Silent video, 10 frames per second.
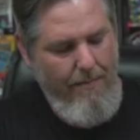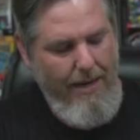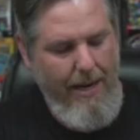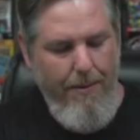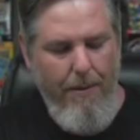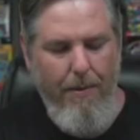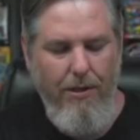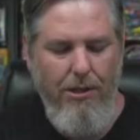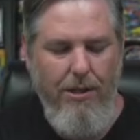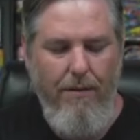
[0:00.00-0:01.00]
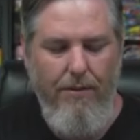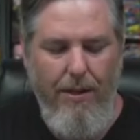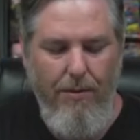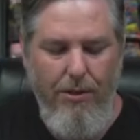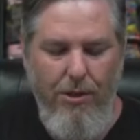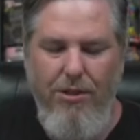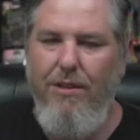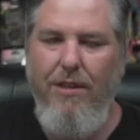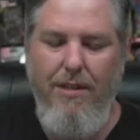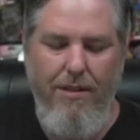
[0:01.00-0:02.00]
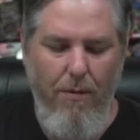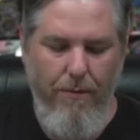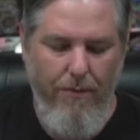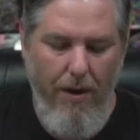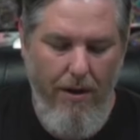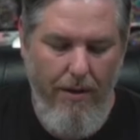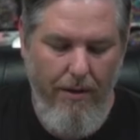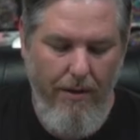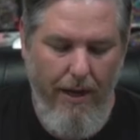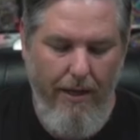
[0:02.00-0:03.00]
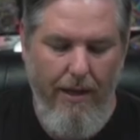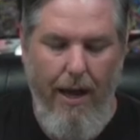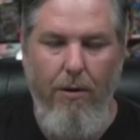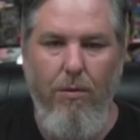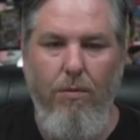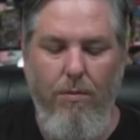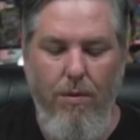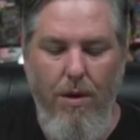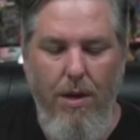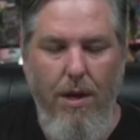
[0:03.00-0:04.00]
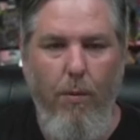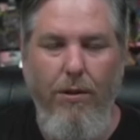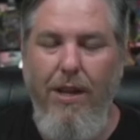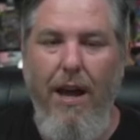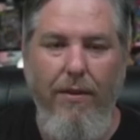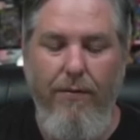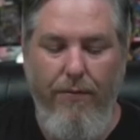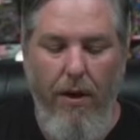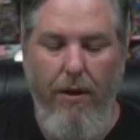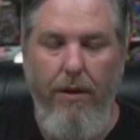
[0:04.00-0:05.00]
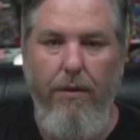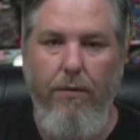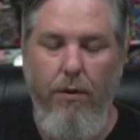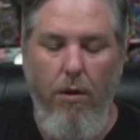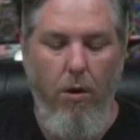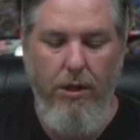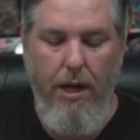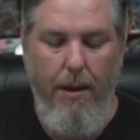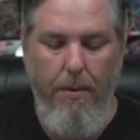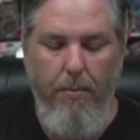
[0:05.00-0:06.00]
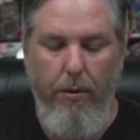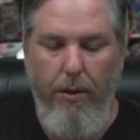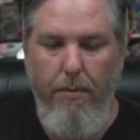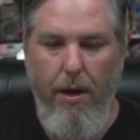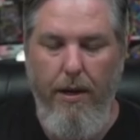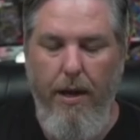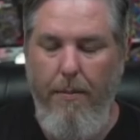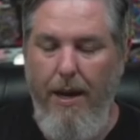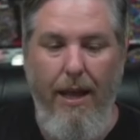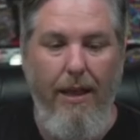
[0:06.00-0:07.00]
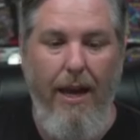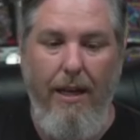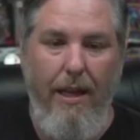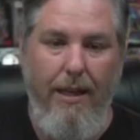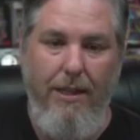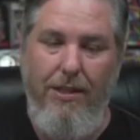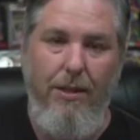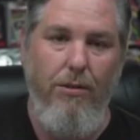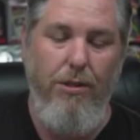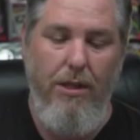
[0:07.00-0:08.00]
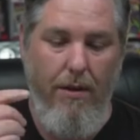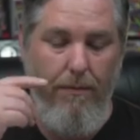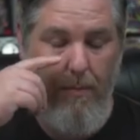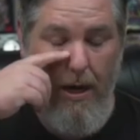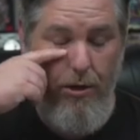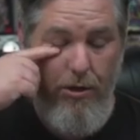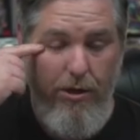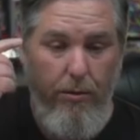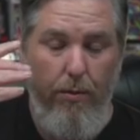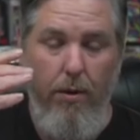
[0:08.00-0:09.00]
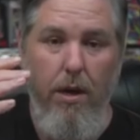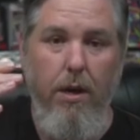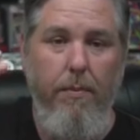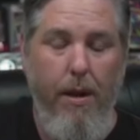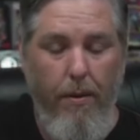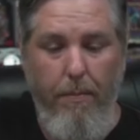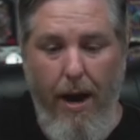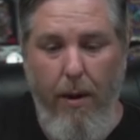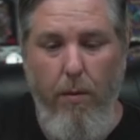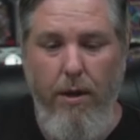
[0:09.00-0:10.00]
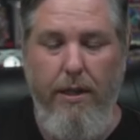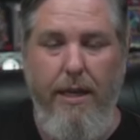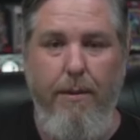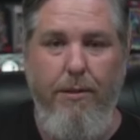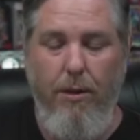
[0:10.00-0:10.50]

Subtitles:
me keeping a bunch of stuff sealed is it's no fun. Like, wasn't having fun for the longest time in Pokemon. I mean, I like collecting sealed stuff, but I used to be able to buy one to keep